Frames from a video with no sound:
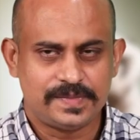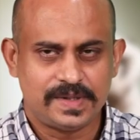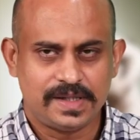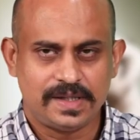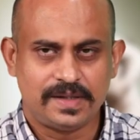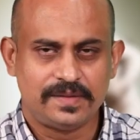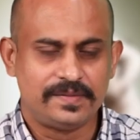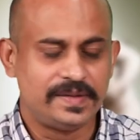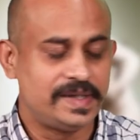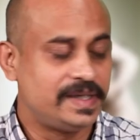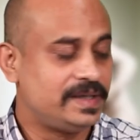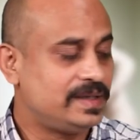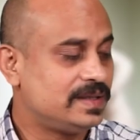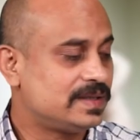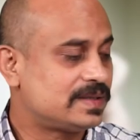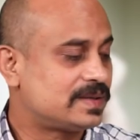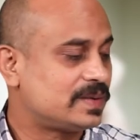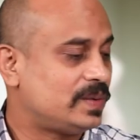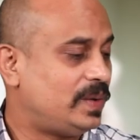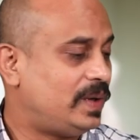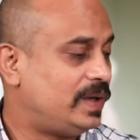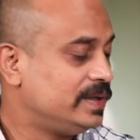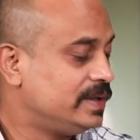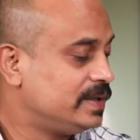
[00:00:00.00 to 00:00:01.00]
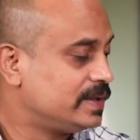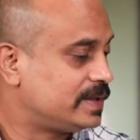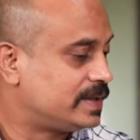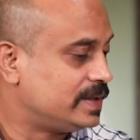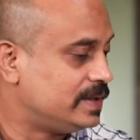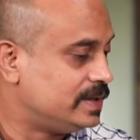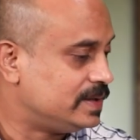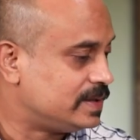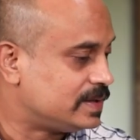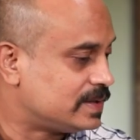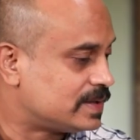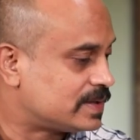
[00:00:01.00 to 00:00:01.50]
There are various honor
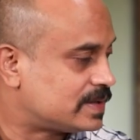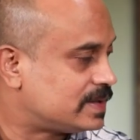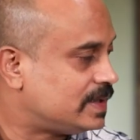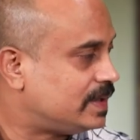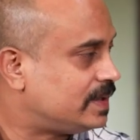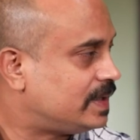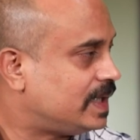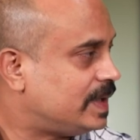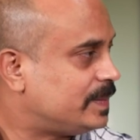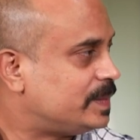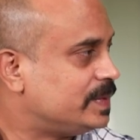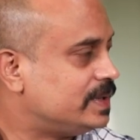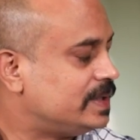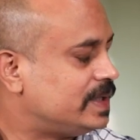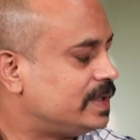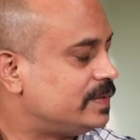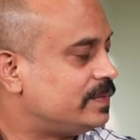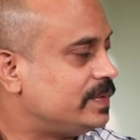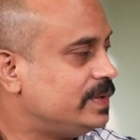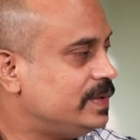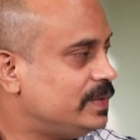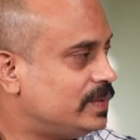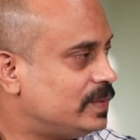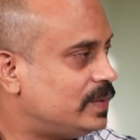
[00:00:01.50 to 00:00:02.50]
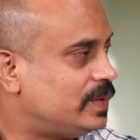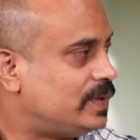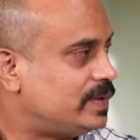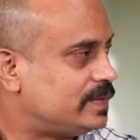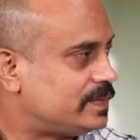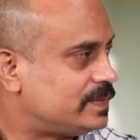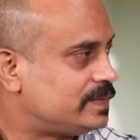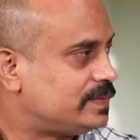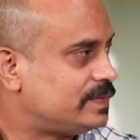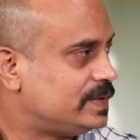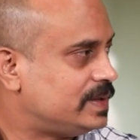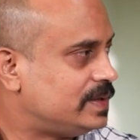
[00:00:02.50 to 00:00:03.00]
killings that happen that we know
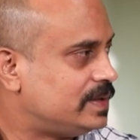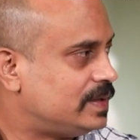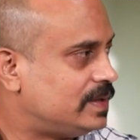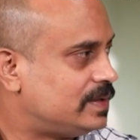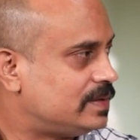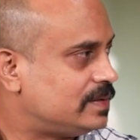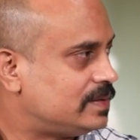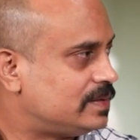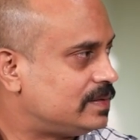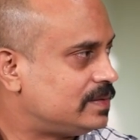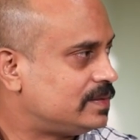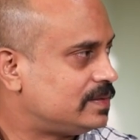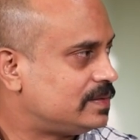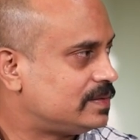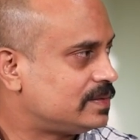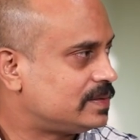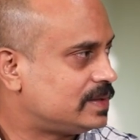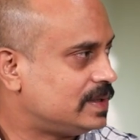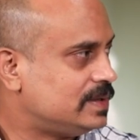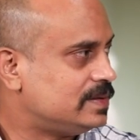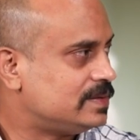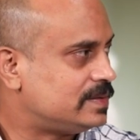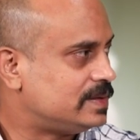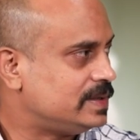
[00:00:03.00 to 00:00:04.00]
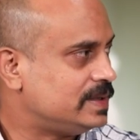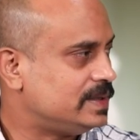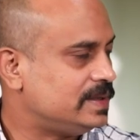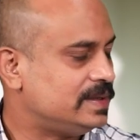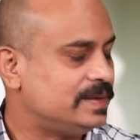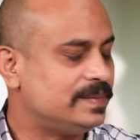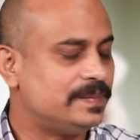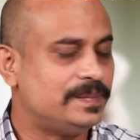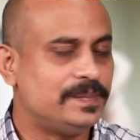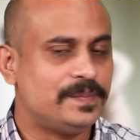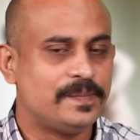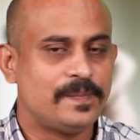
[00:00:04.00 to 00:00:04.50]
of in our country